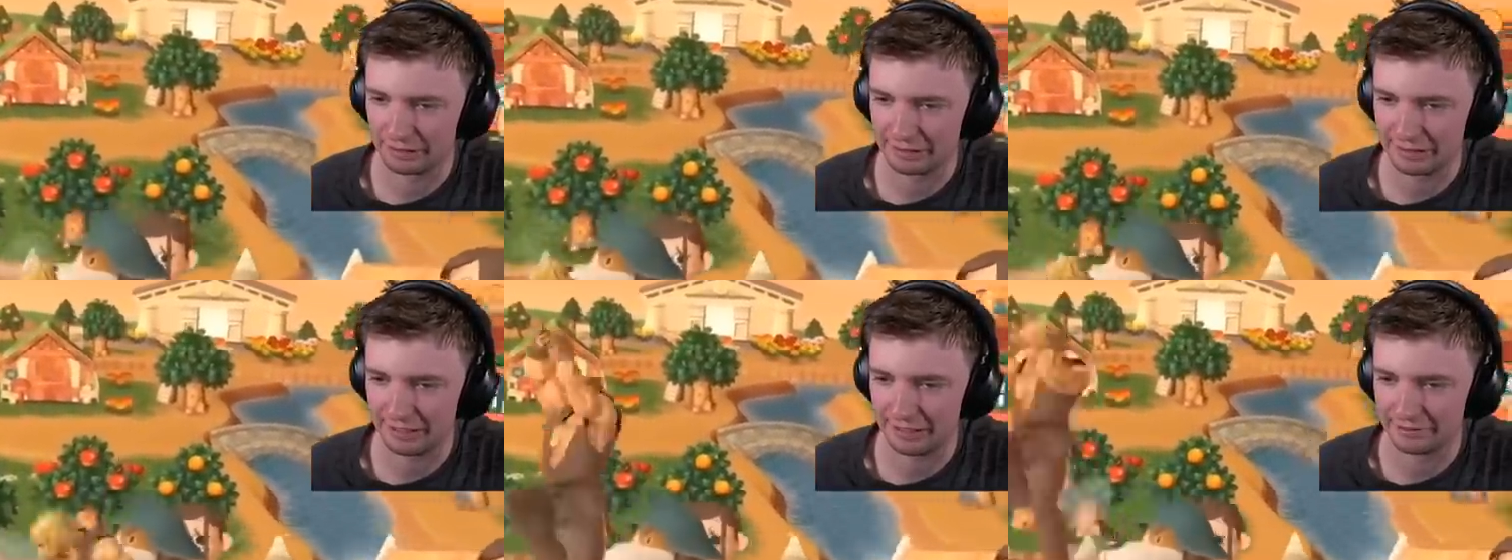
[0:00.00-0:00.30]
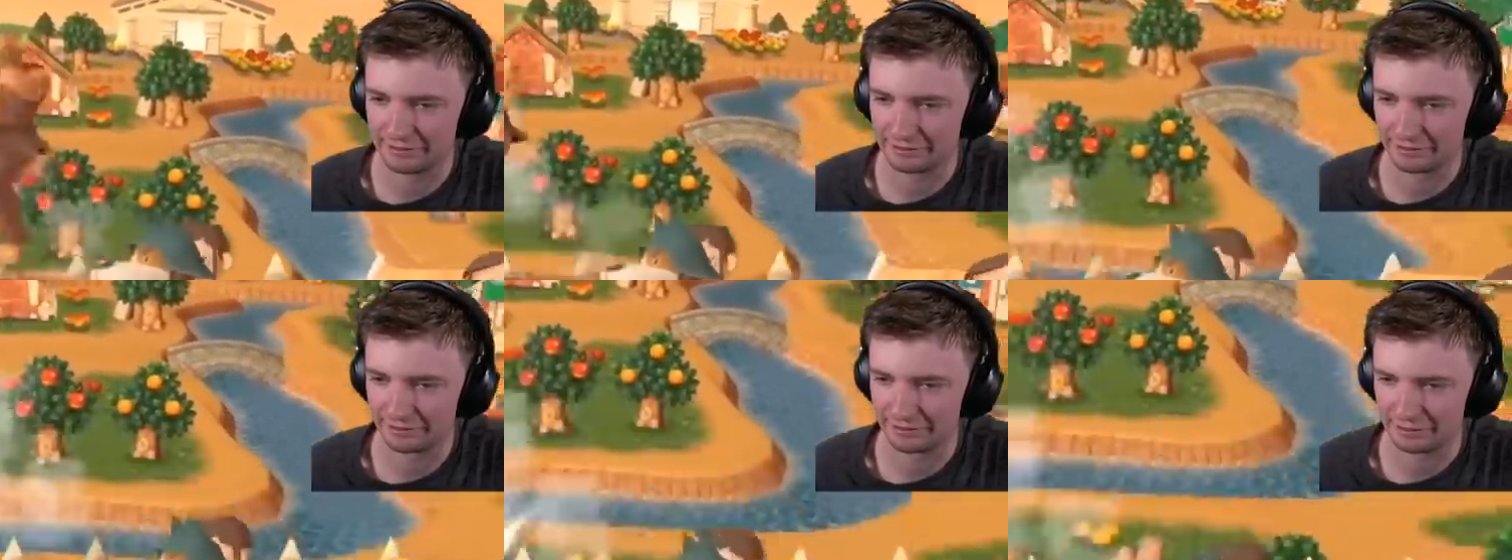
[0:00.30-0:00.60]

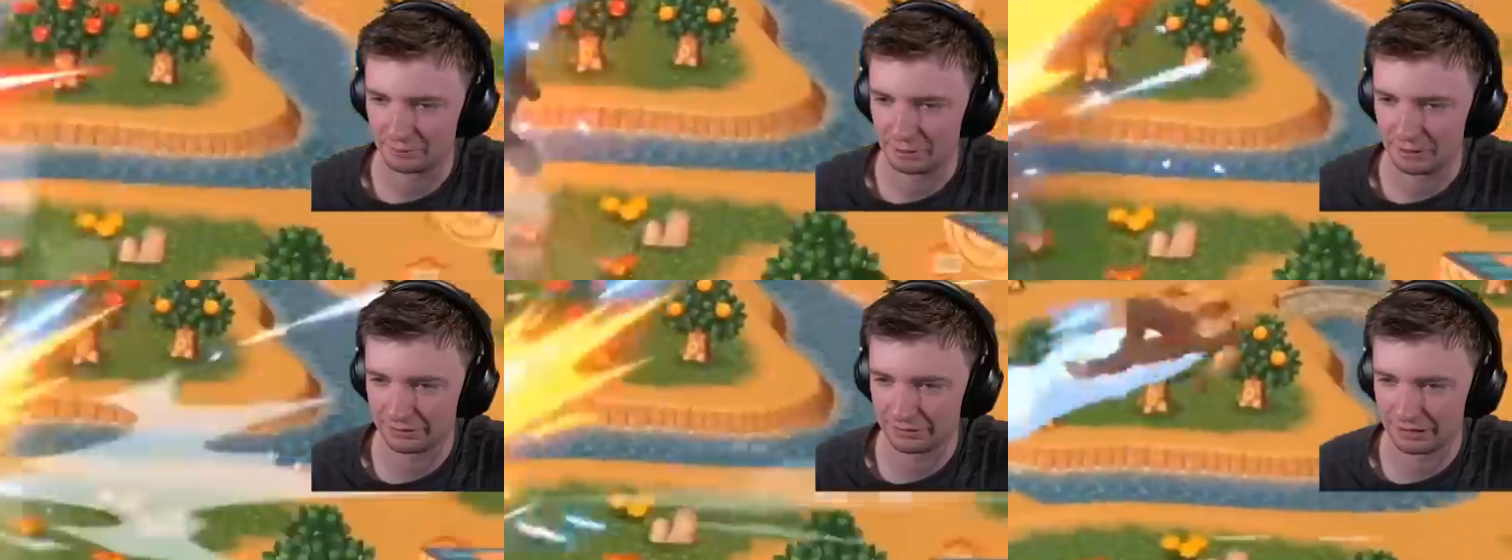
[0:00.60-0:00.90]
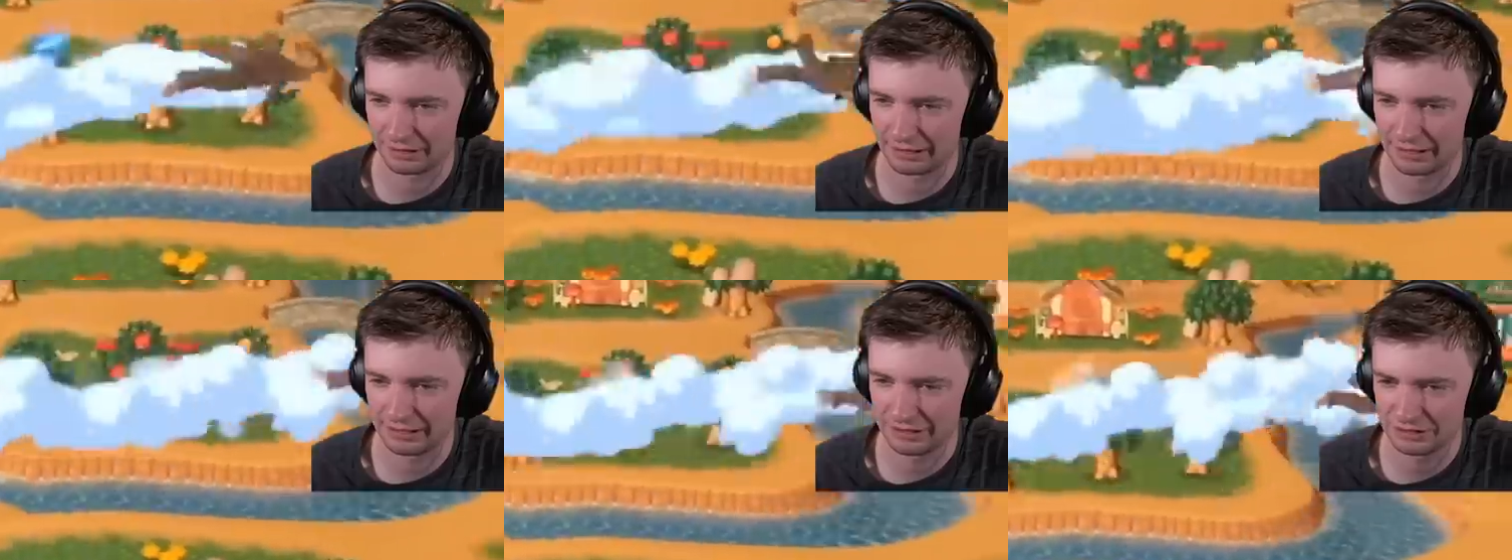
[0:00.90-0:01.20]
Ken's got someone at
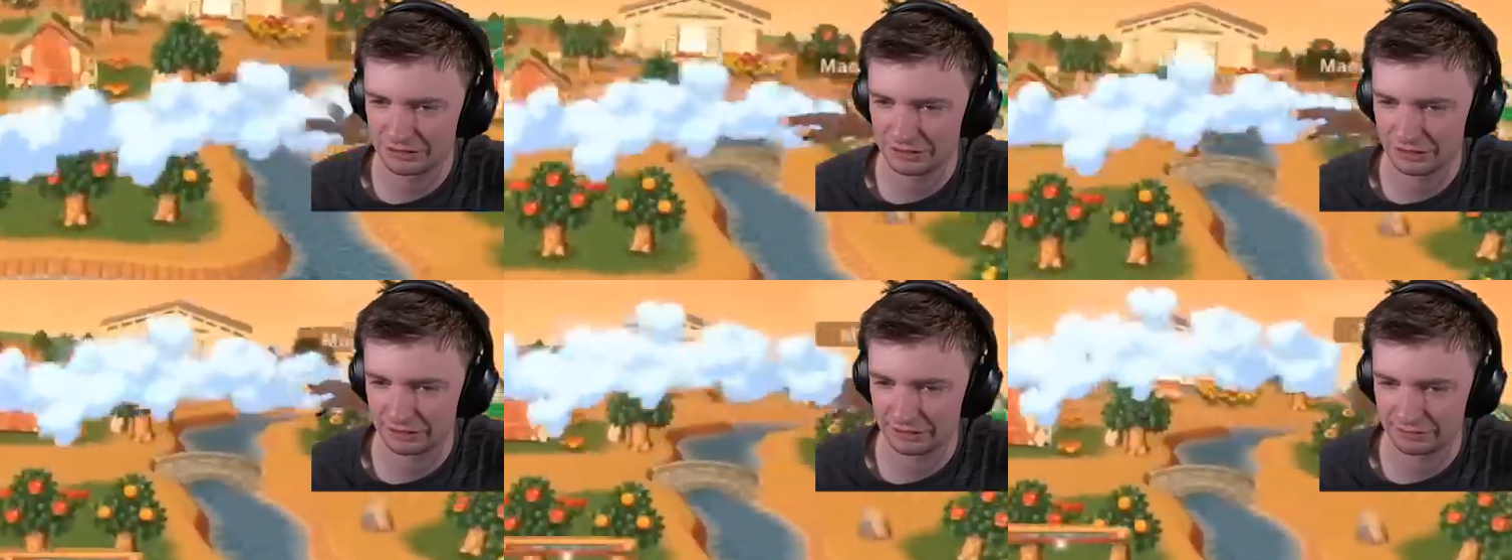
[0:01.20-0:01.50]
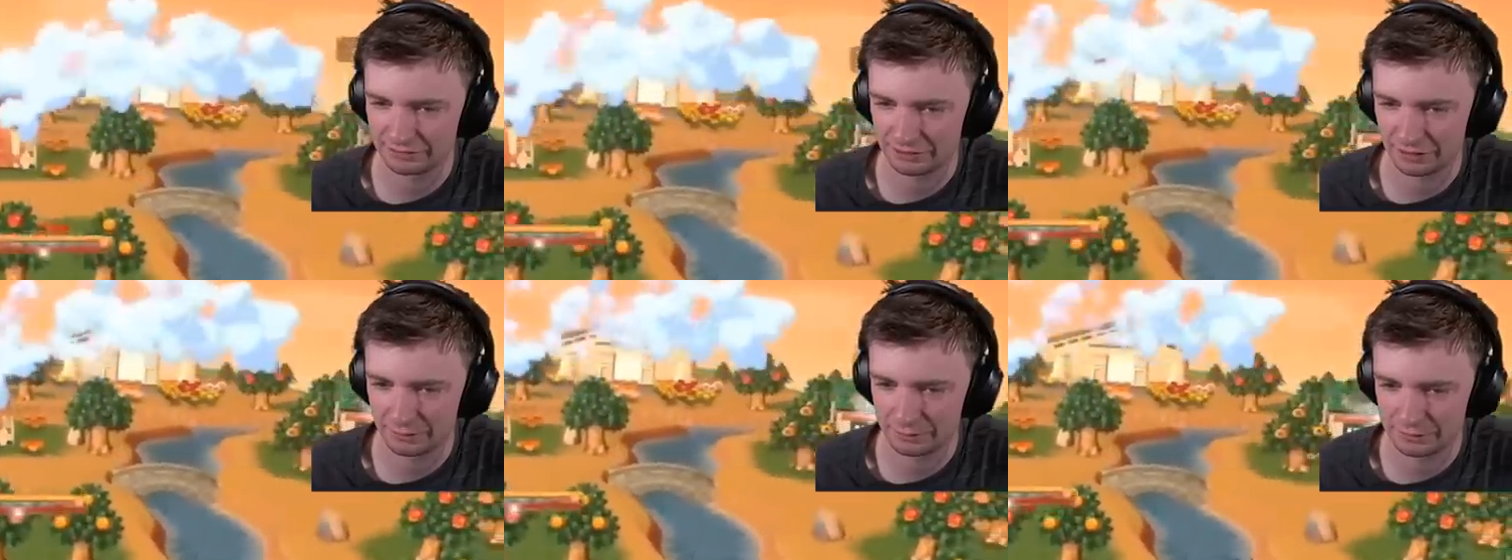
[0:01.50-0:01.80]
the ledge that
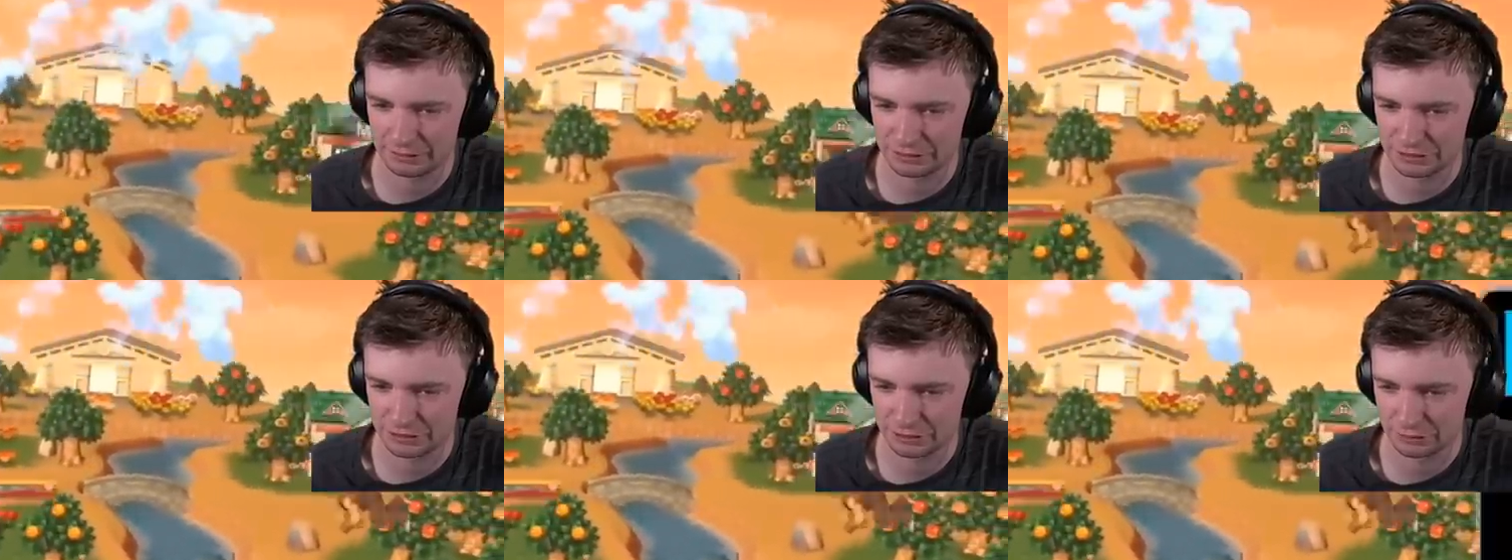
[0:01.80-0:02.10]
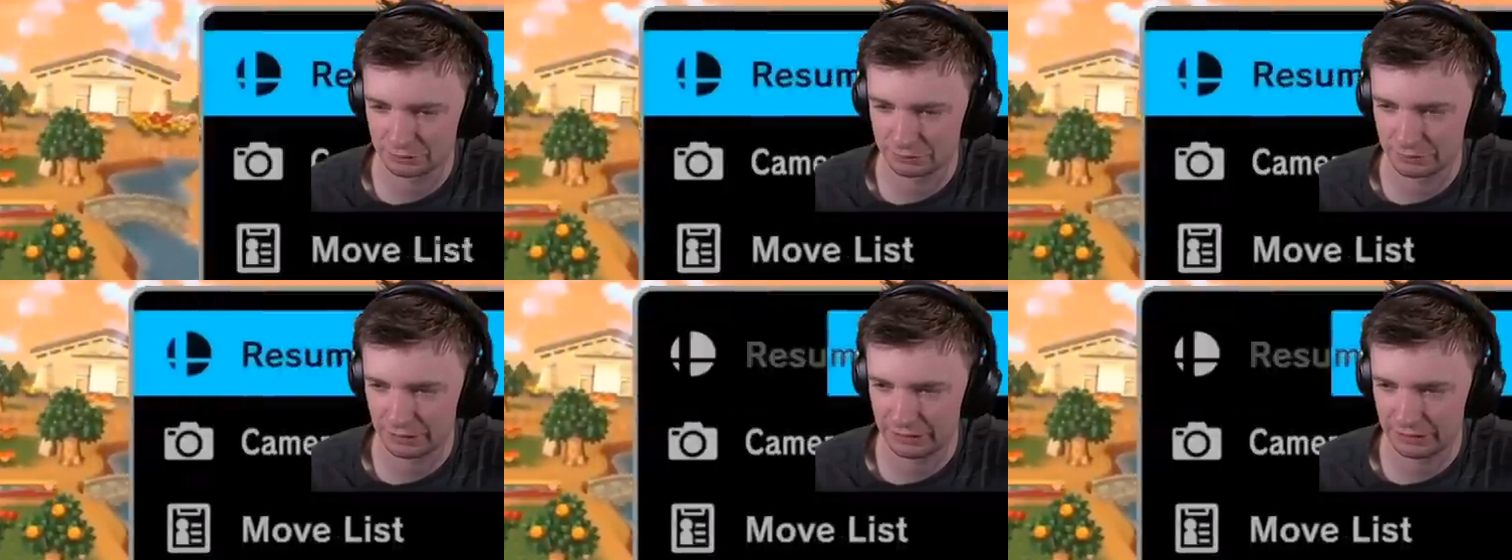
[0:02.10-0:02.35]
there's going to be a shield